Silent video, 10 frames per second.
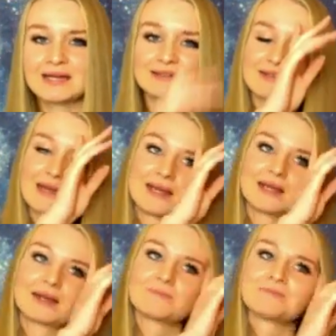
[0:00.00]
It's like
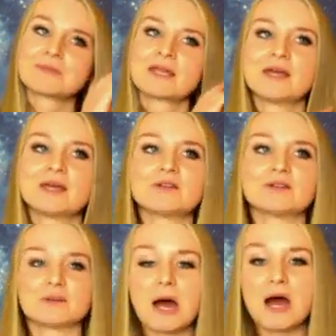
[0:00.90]

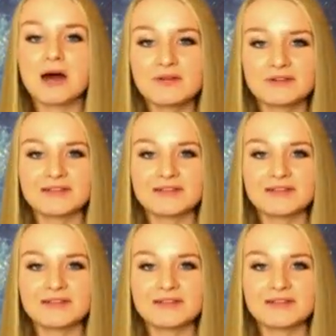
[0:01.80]
there's a part of it